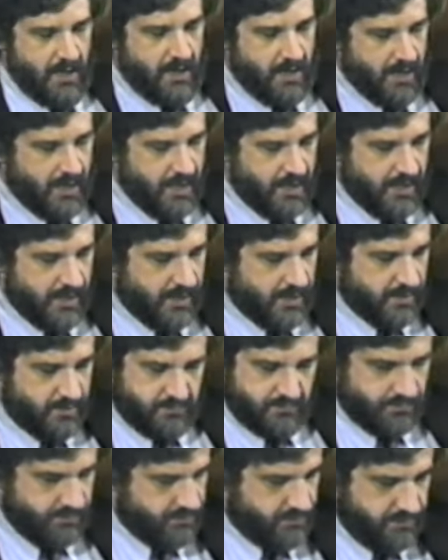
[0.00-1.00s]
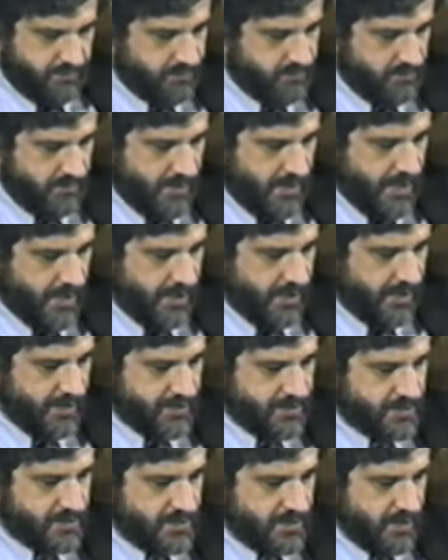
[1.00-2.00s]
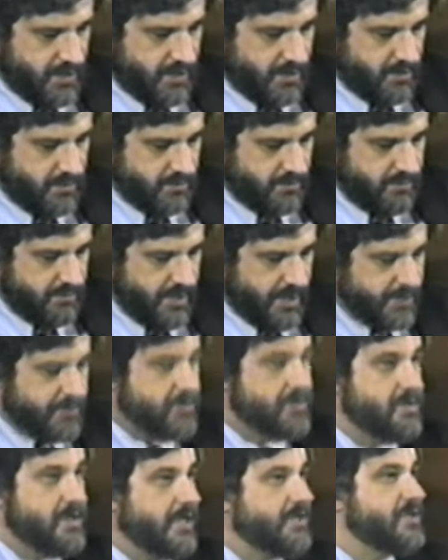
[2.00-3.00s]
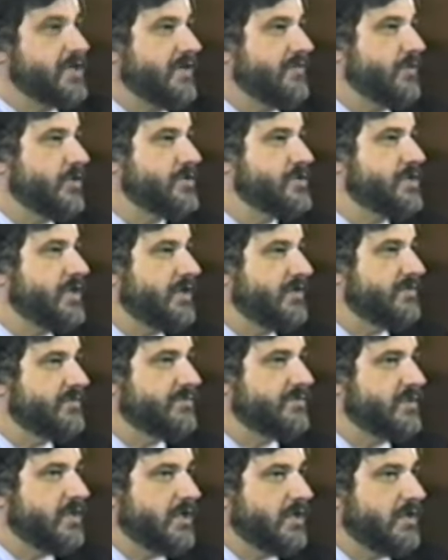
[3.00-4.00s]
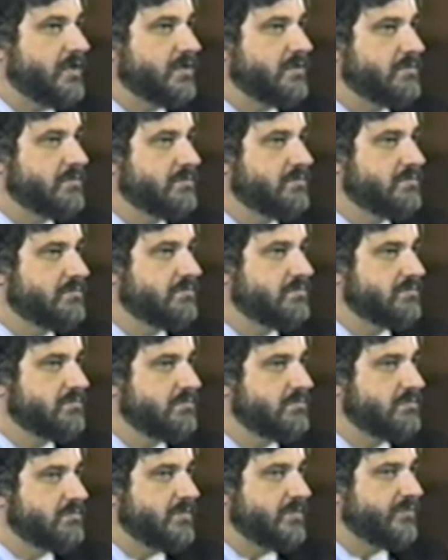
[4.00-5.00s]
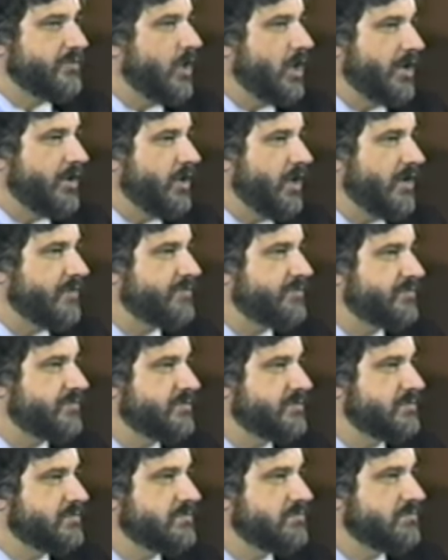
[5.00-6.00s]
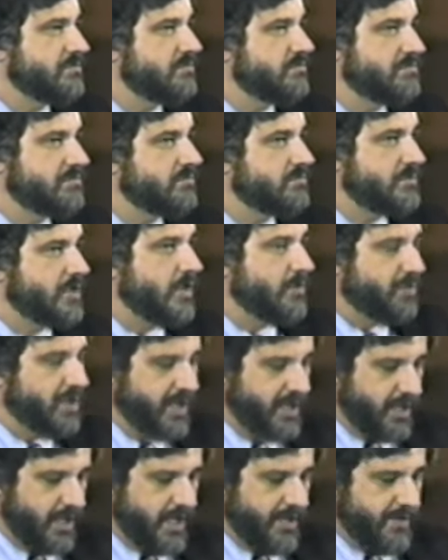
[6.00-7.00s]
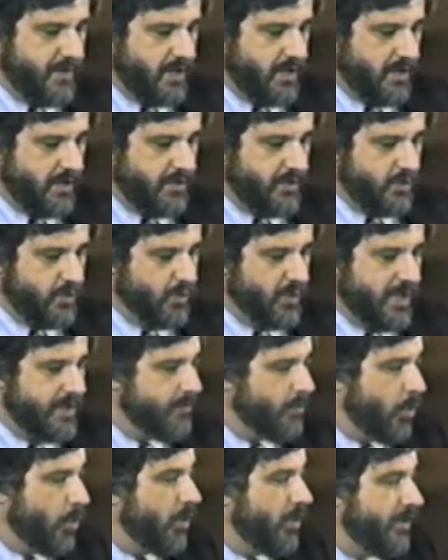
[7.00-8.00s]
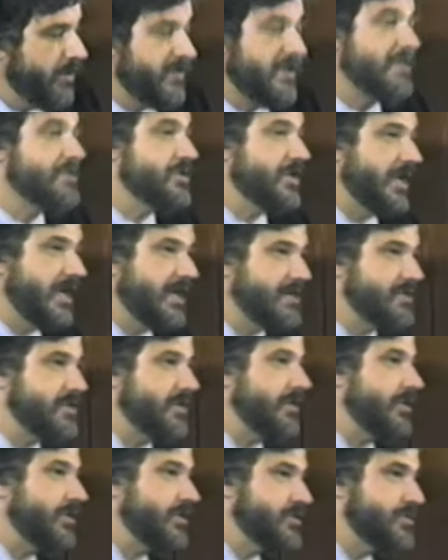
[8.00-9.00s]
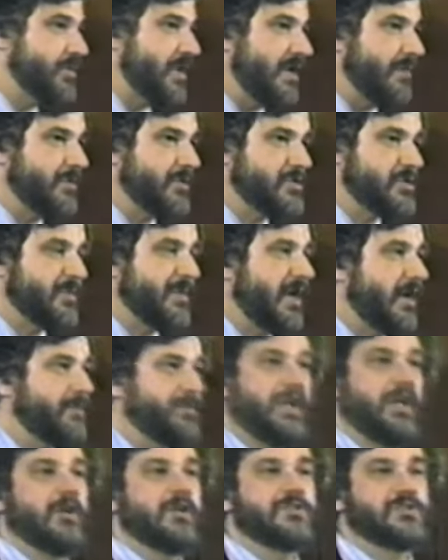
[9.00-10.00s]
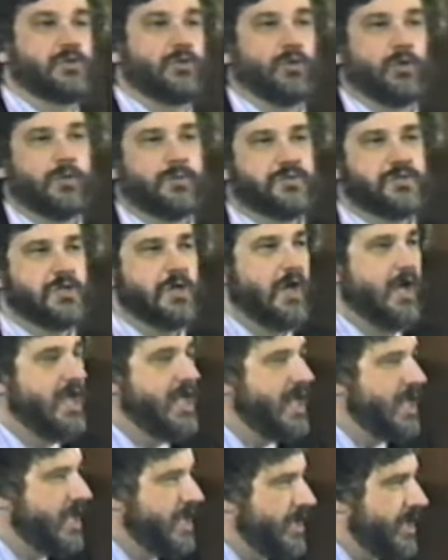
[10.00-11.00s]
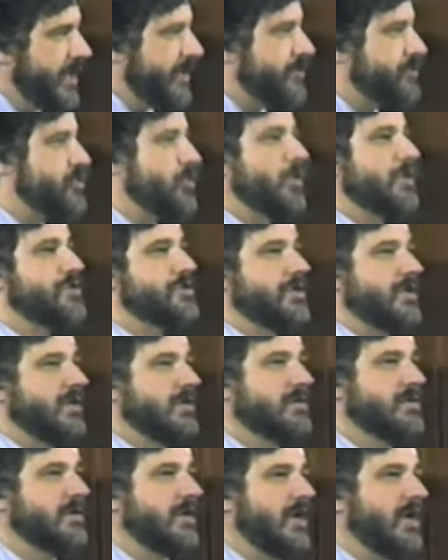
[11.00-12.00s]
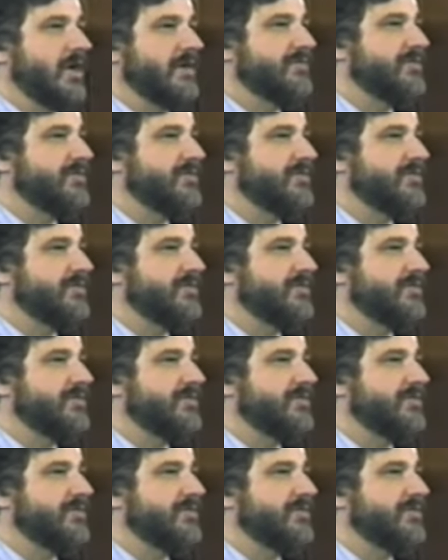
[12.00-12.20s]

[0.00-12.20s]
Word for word: Um, it has, uh, its, its efforts have uh, fallen off completely. Uh, you read more these days in the newspapers about parents' groups in Georgia uh,